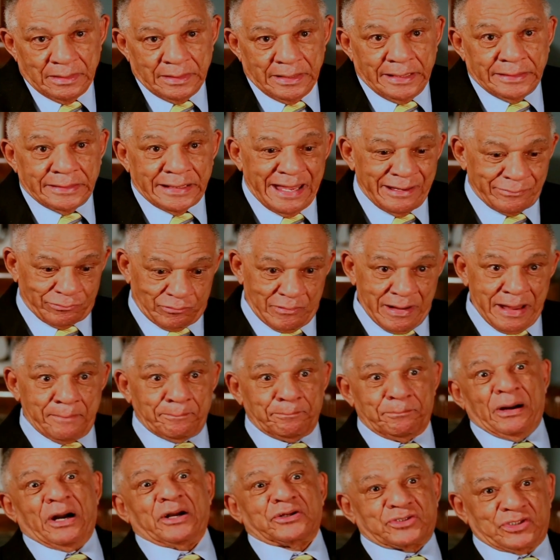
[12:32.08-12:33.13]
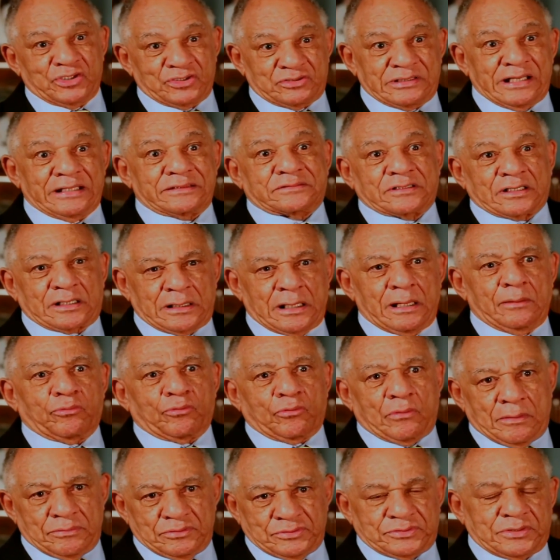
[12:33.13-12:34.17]
And had Rambunctious, that's a club
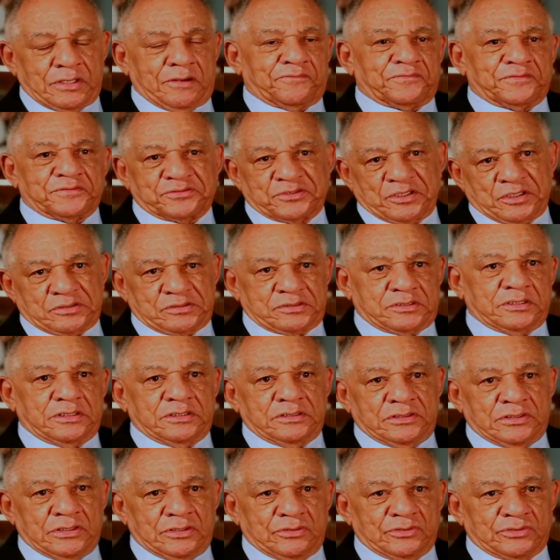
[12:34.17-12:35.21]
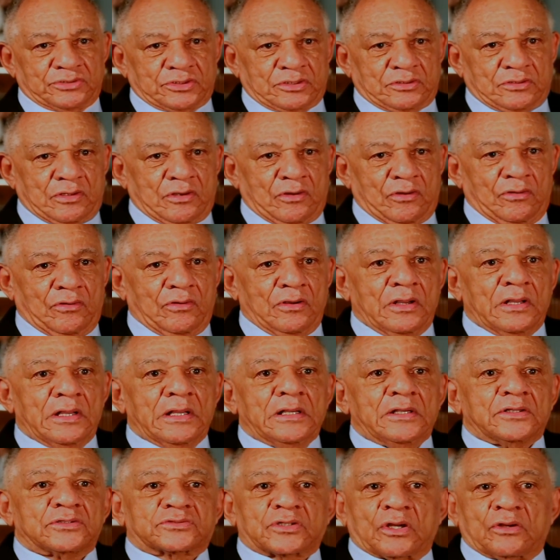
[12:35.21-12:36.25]
where I was there for 16 years, you know.
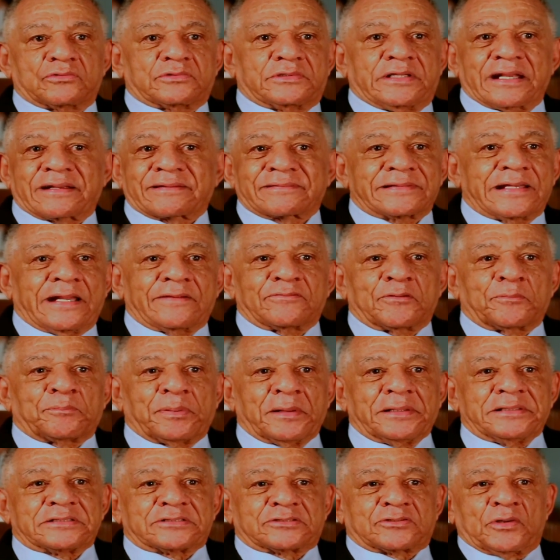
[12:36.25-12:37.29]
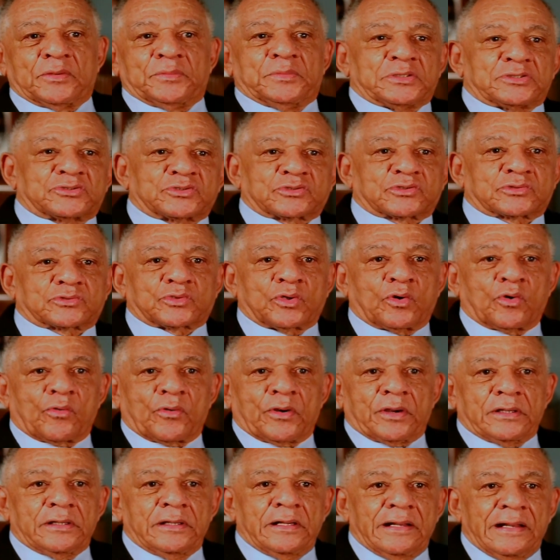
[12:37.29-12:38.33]
So Dick never played it till he was
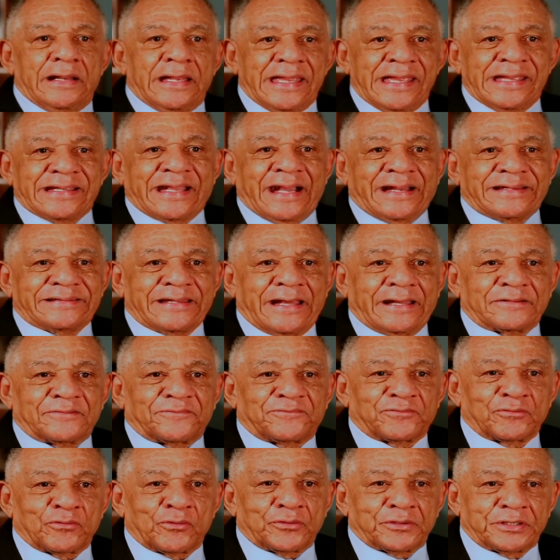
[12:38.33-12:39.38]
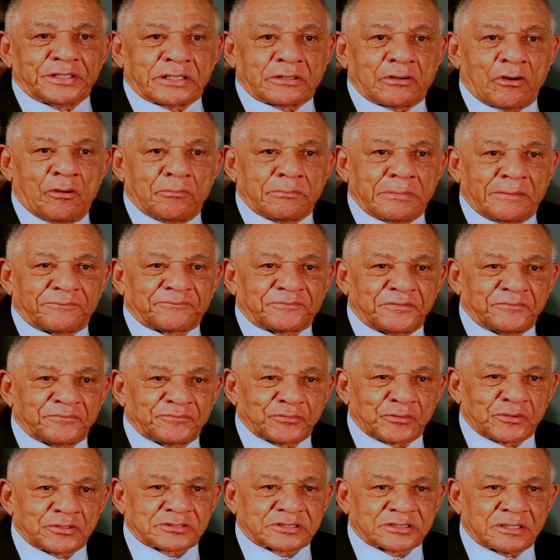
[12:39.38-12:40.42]
torn. He got down to Florida, he called me up from
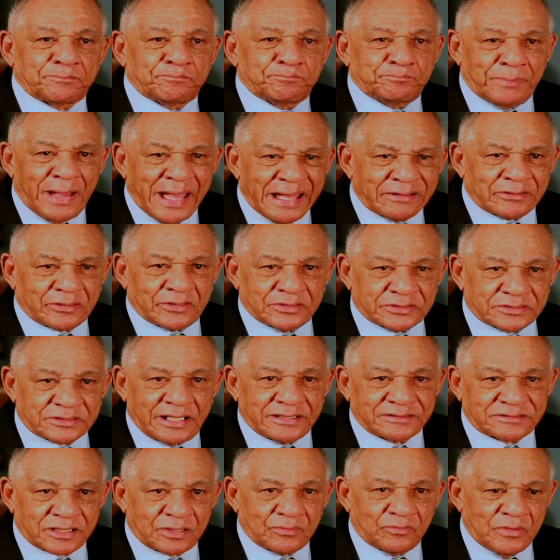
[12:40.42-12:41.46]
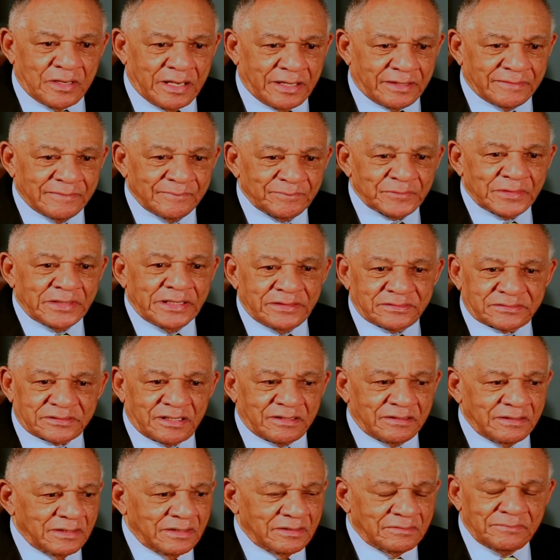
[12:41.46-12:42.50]
Florida and said, Betters. I said, what? He
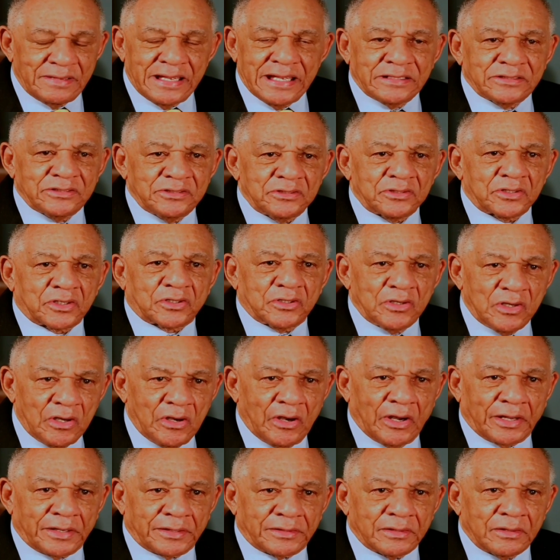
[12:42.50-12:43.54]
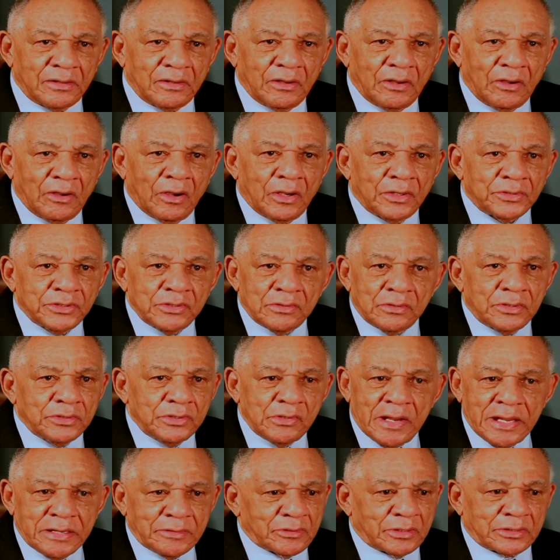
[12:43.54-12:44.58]
said, man, you're good.
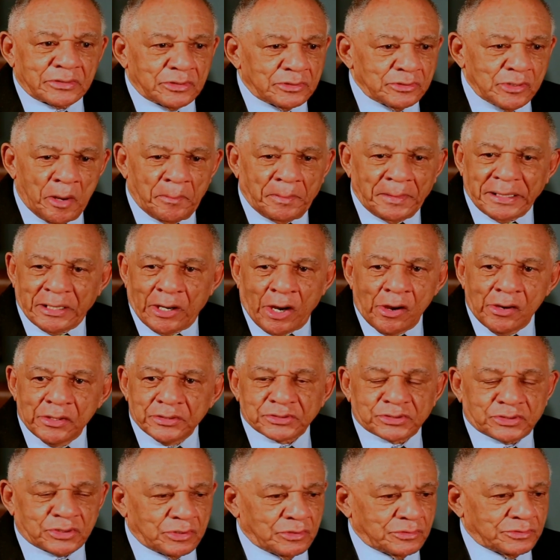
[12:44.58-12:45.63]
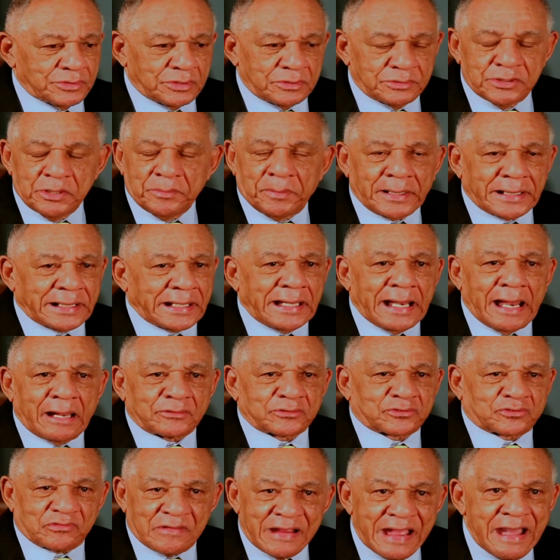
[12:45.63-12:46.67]
You ain't gonna, nobody heard you. You will get out
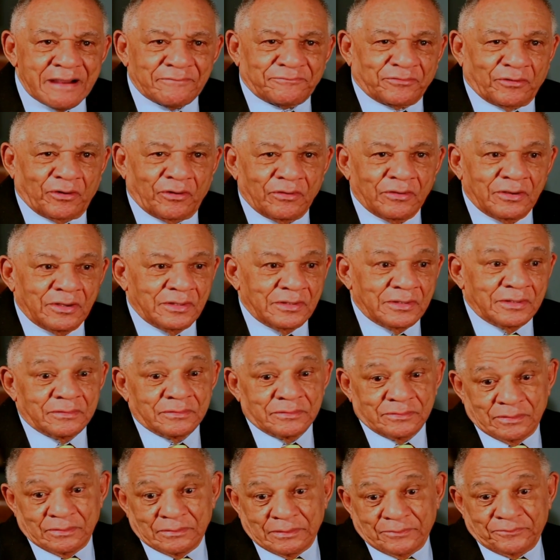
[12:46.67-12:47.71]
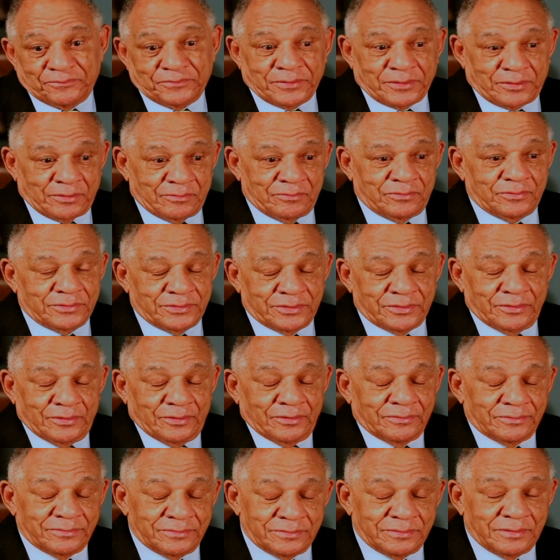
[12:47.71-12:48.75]
and travel. Well, I figured, well, you
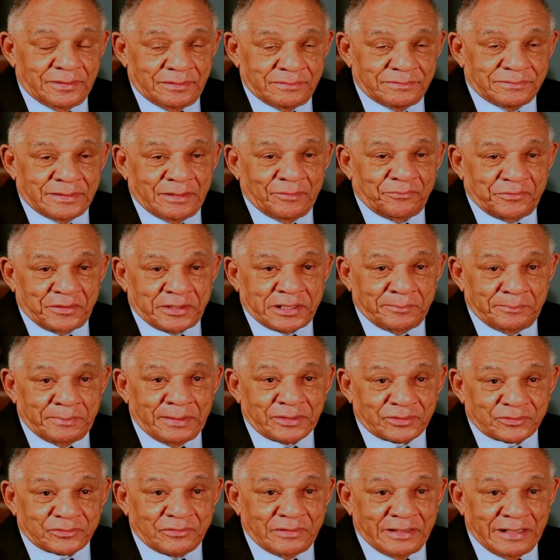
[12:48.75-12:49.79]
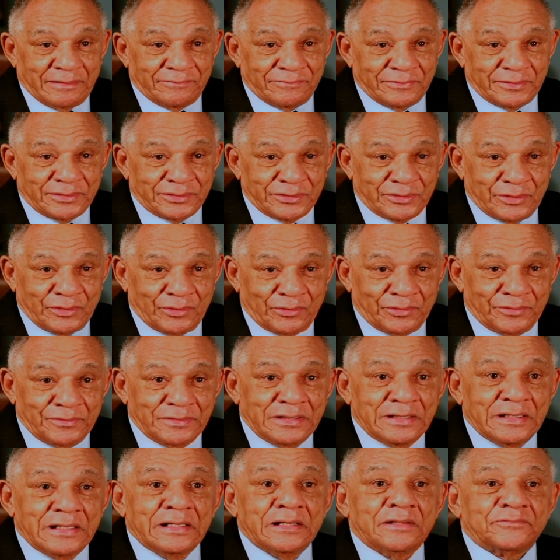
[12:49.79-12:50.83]
know, I'll think about traveling, you know. And
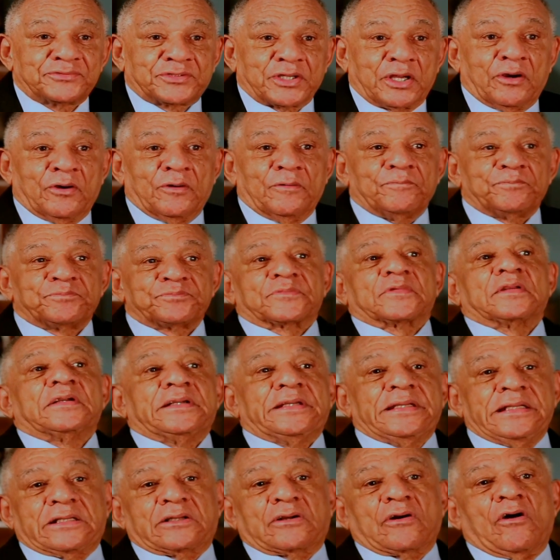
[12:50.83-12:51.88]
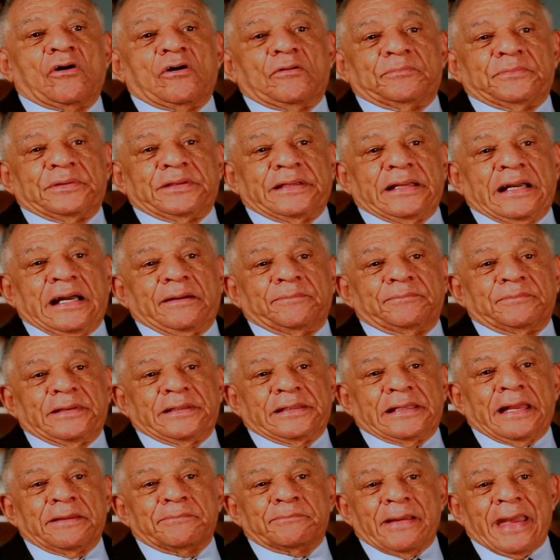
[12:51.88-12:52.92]
so he called me up
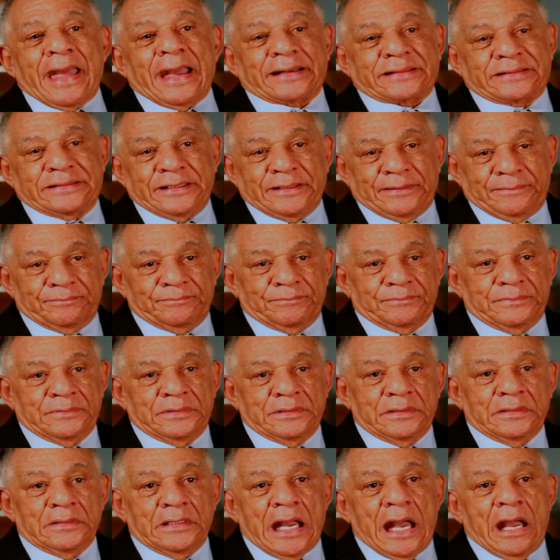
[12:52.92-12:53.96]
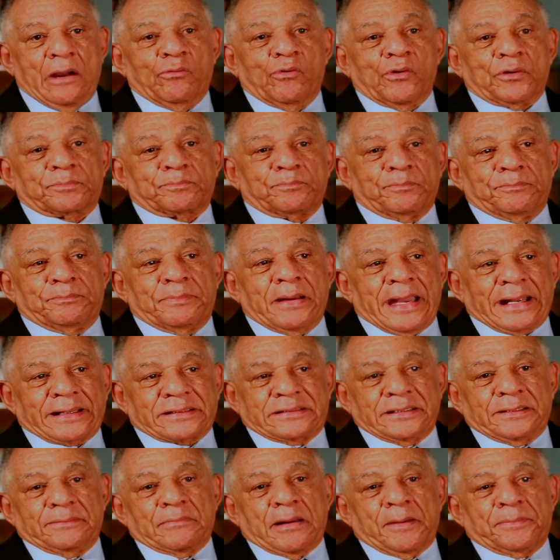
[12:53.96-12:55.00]
and I backed him. I
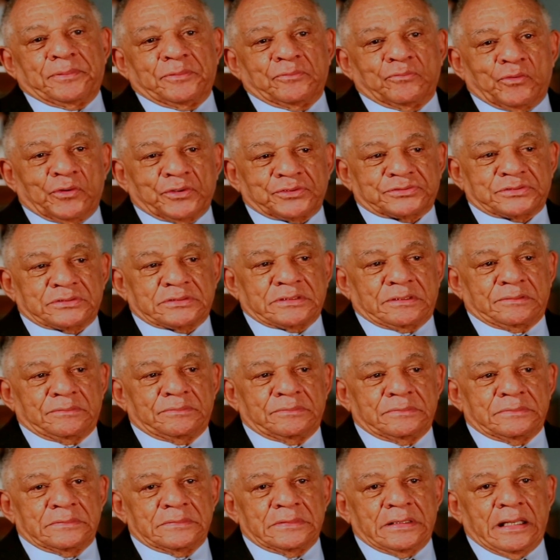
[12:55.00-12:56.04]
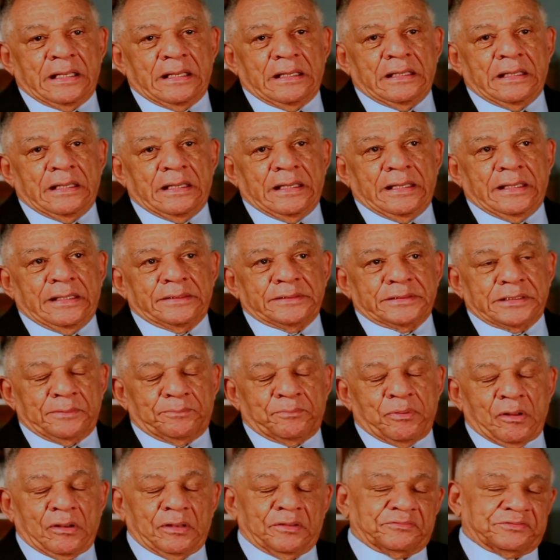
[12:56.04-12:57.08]
backed him up in Washington and the
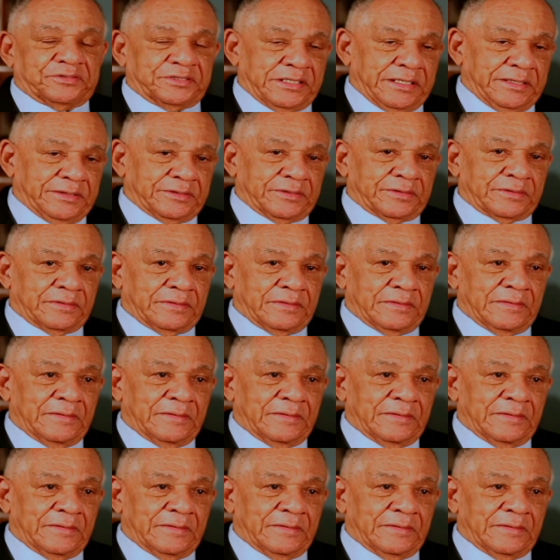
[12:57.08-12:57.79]
Apollo Theater.